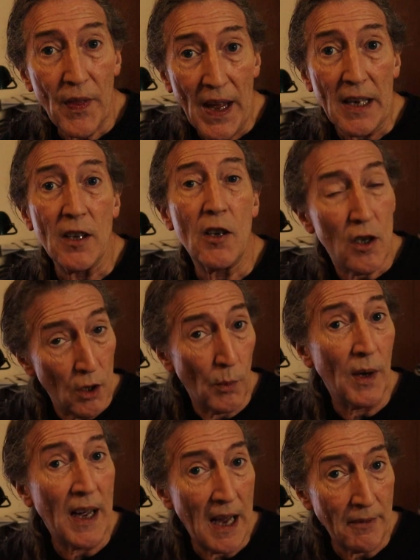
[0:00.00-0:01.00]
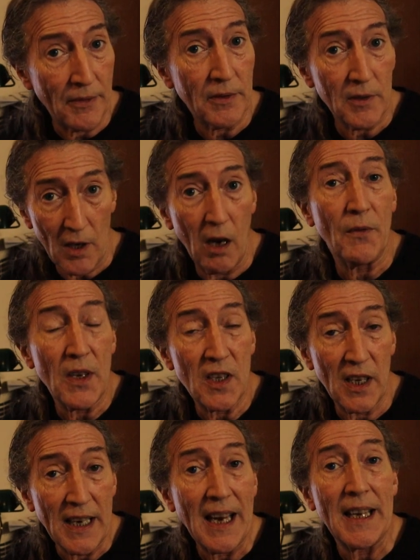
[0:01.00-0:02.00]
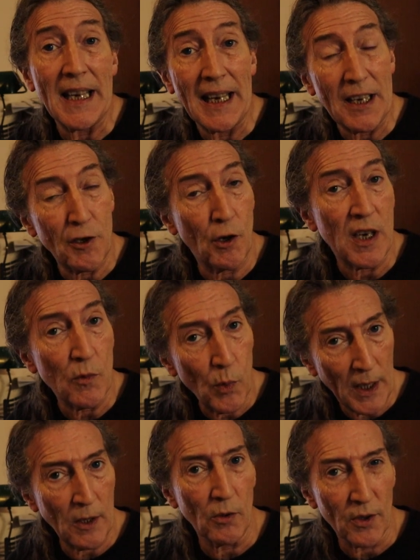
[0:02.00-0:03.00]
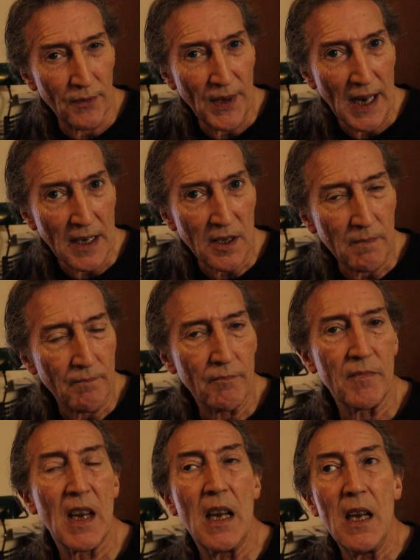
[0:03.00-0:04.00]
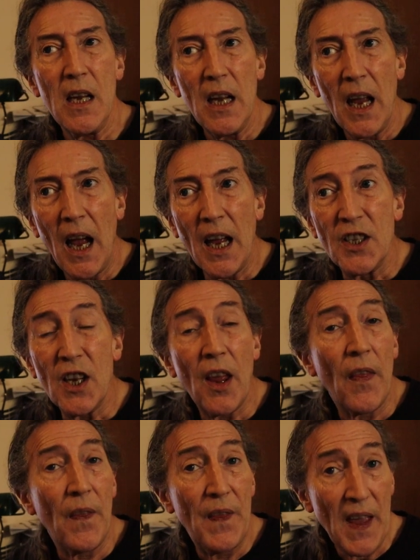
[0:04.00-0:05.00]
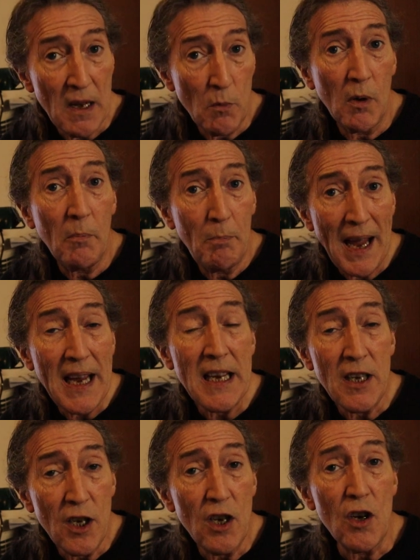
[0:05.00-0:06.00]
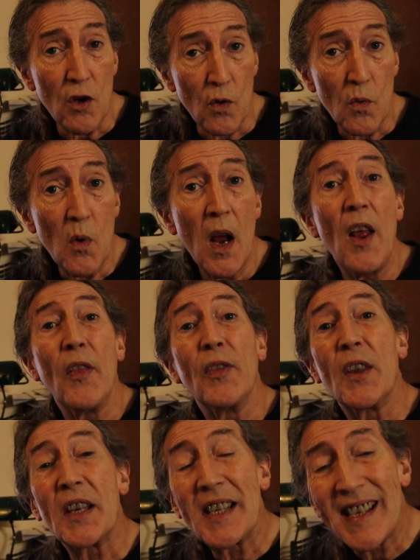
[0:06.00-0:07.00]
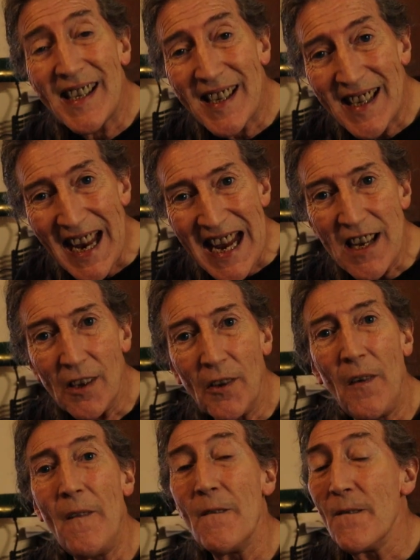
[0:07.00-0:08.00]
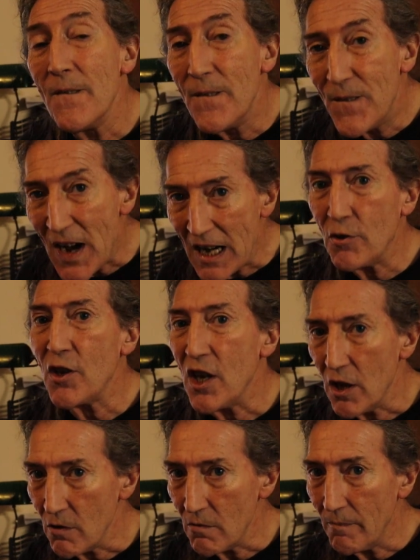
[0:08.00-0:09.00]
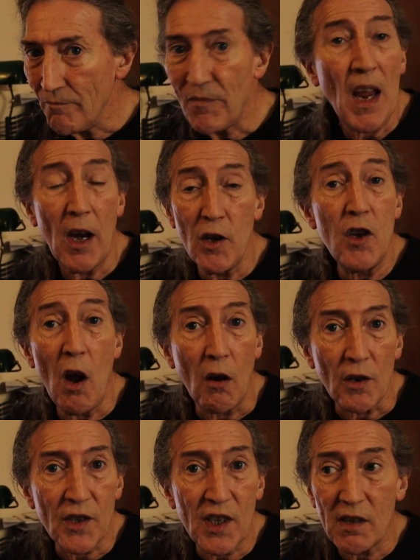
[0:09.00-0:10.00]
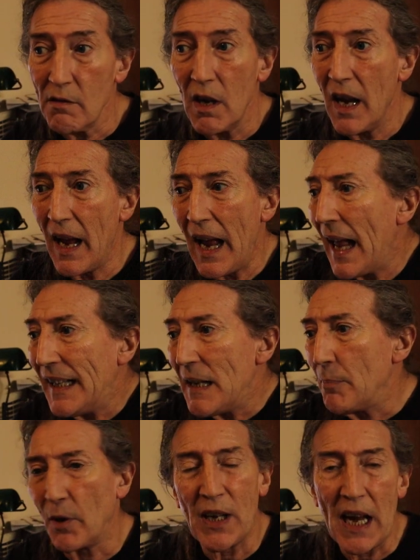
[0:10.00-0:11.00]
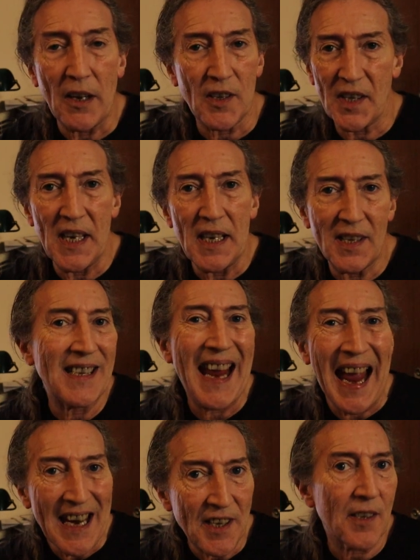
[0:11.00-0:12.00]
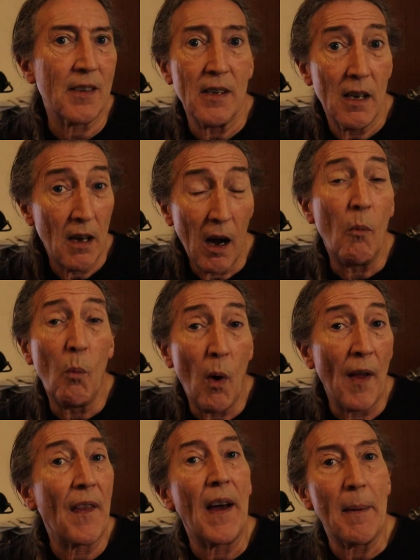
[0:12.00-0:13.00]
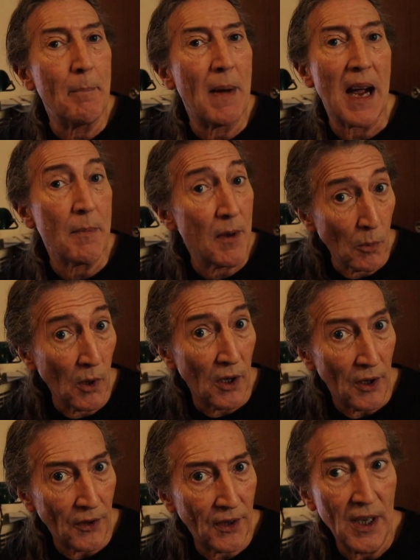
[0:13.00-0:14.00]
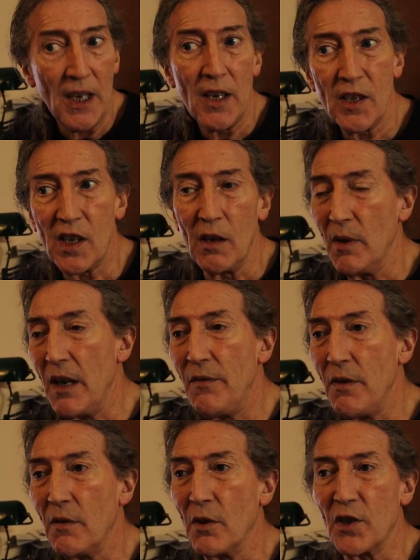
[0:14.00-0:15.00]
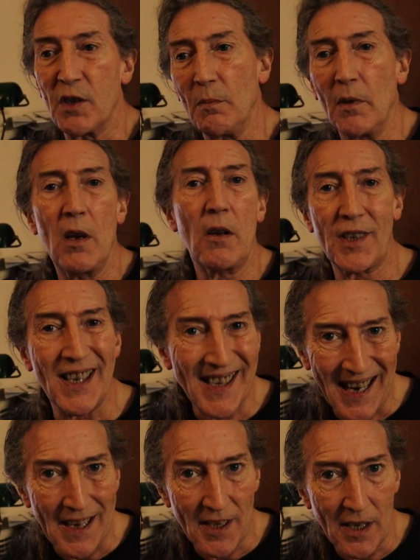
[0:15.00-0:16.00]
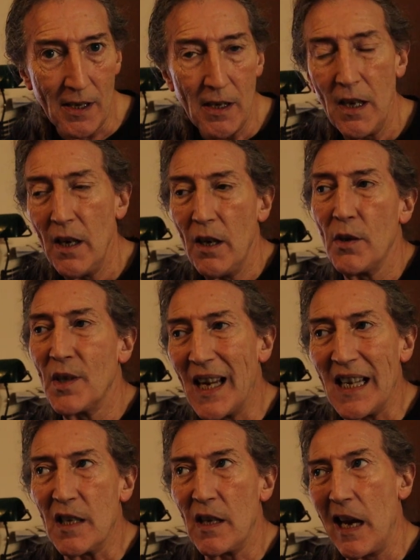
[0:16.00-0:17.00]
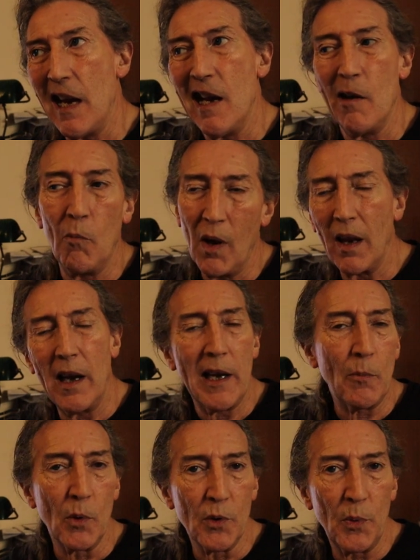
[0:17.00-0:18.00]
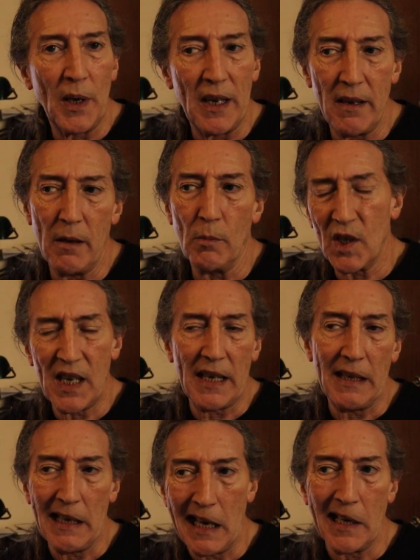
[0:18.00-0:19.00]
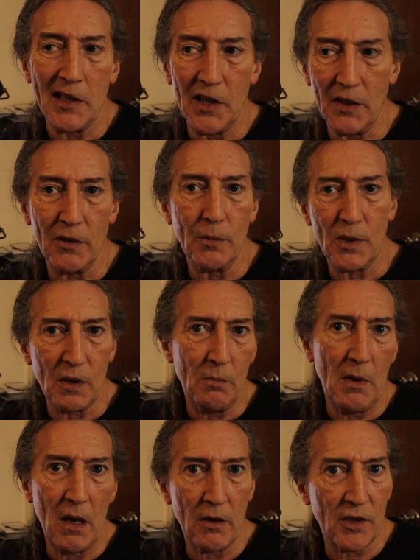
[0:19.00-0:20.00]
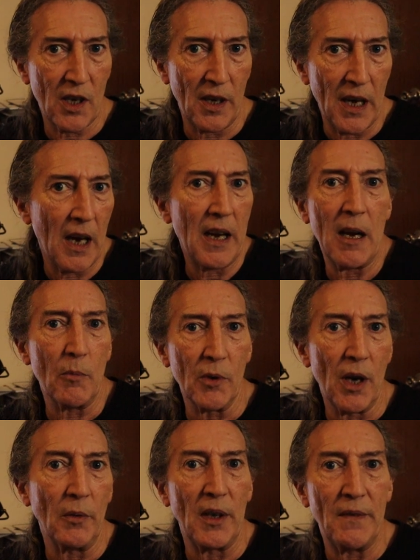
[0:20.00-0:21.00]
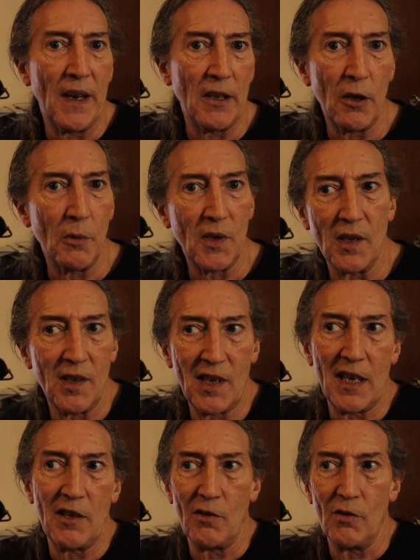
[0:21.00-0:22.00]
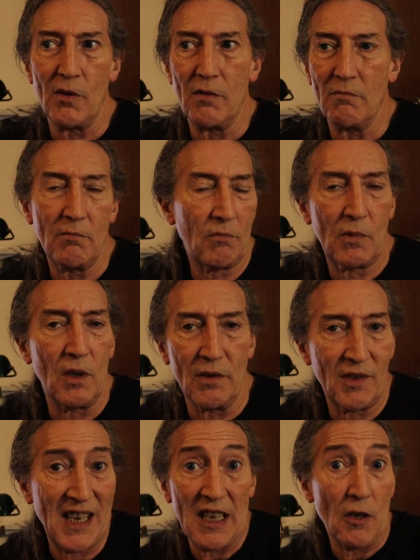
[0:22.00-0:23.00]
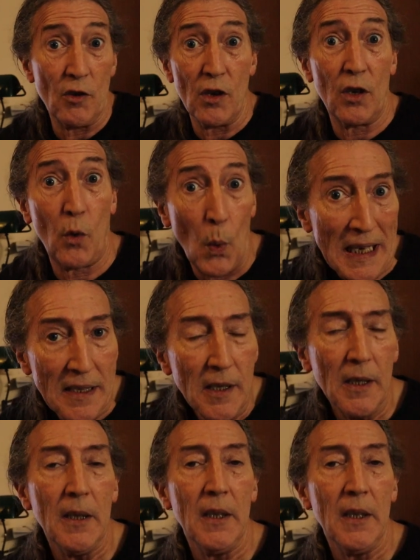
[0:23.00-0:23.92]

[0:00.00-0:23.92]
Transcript: then you will have, obviously, an electronic record of that. And they will pay you the sale value, not anybody else's guess on what that might be worth. So if you've got some loss assessor who says, yeah, well, I would really, it was secondhand and there were some marks on it and I would only value it at 600 quid.